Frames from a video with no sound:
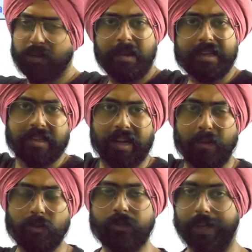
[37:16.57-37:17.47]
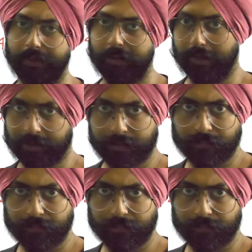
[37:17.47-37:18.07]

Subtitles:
X grams of iron in it.